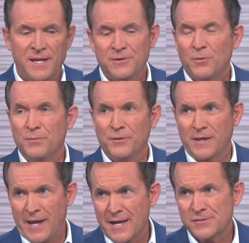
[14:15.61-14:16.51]
saying, "Don't build
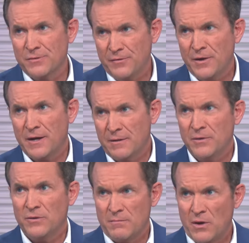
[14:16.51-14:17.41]
the castle if you're not going
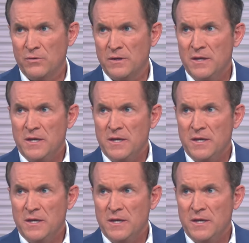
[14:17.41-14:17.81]
to build the moat."